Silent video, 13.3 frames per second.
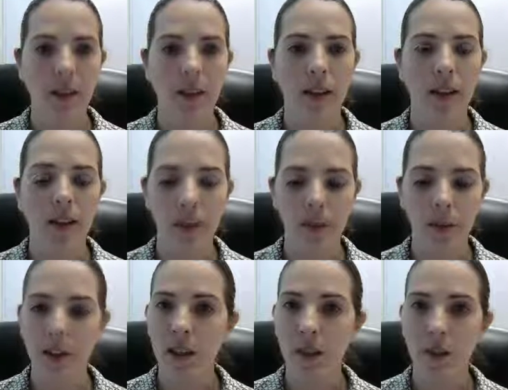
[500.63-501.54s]
And this is
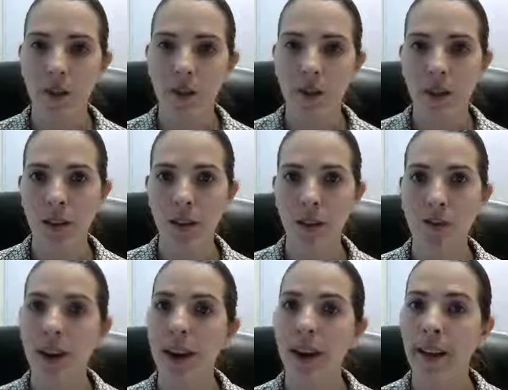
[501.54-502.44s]
because we're using the
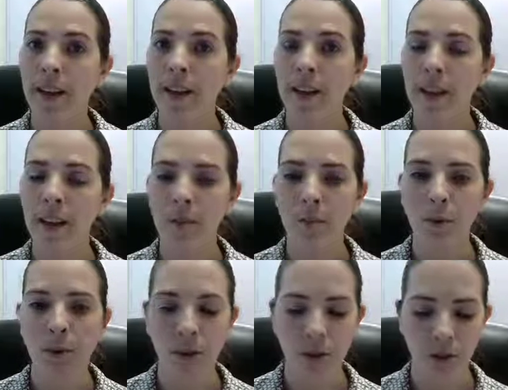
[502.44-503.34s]
file as the
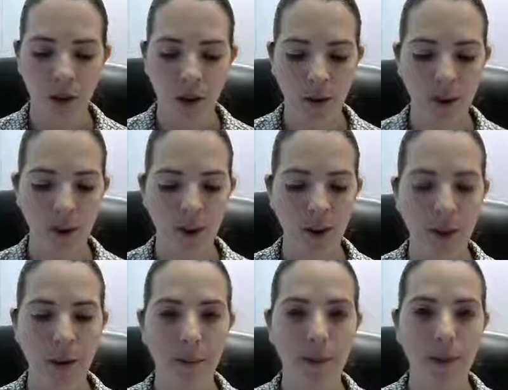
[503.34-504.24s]
input to our
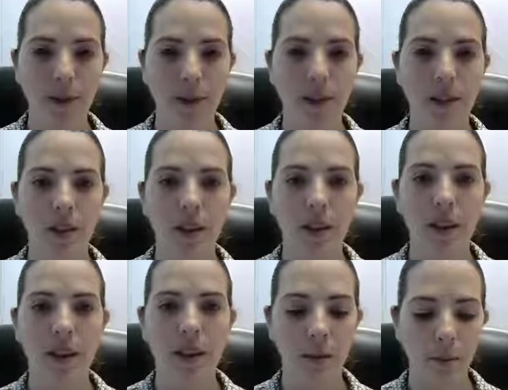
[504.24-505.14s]
program. So this is
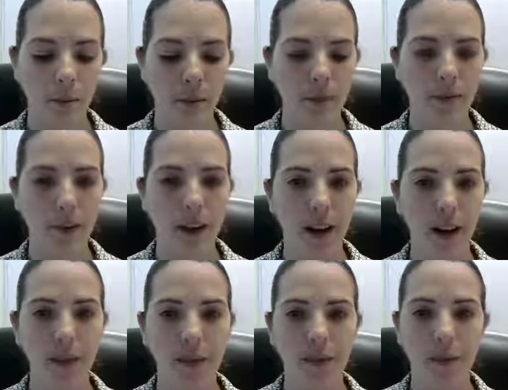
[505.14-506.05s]
an input
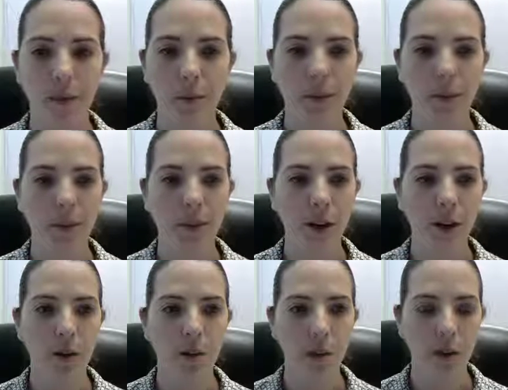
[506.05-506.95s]
file
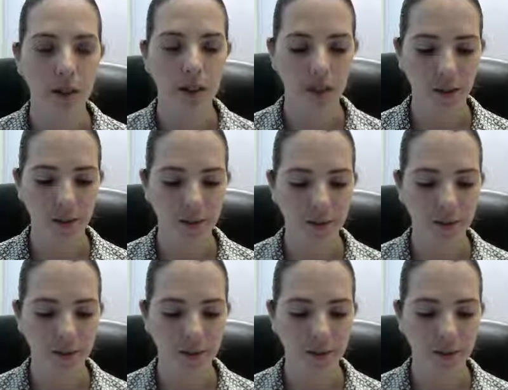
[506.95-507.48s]
pointer.